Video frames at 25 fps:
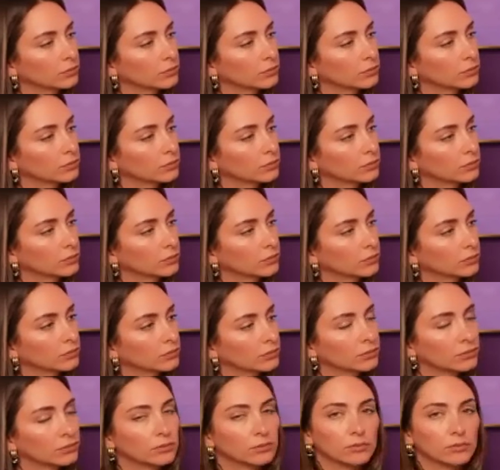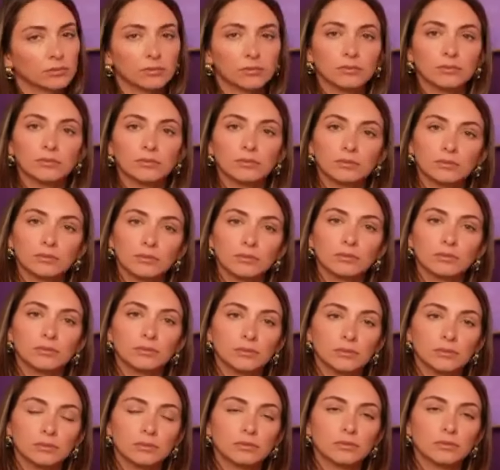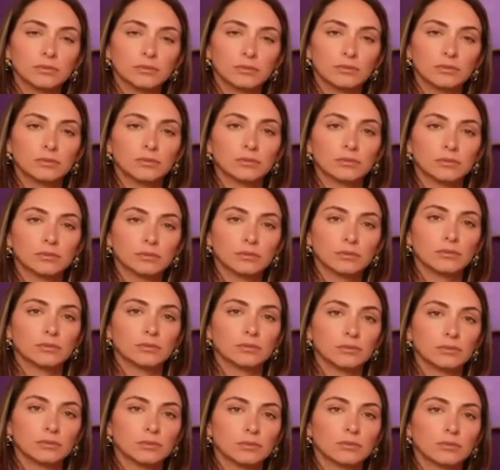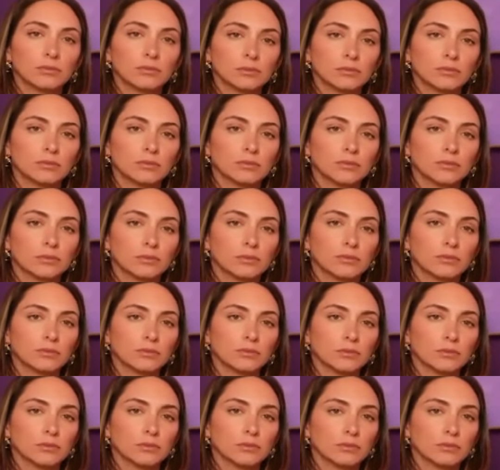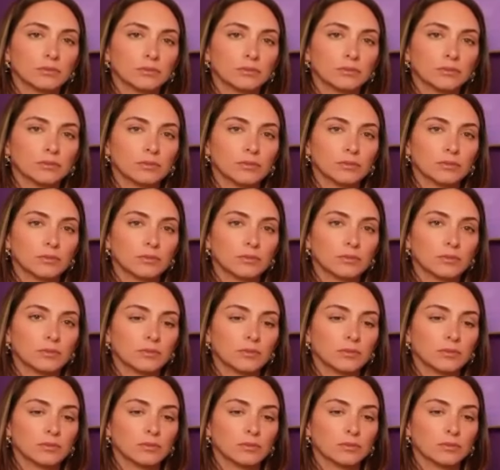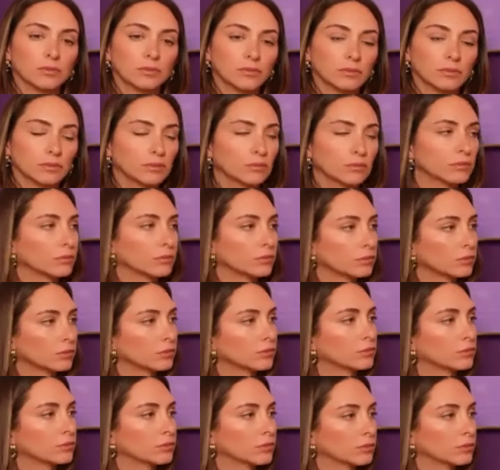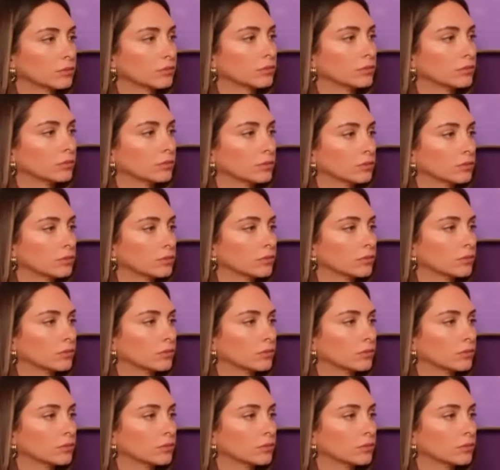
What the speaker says: [no speech]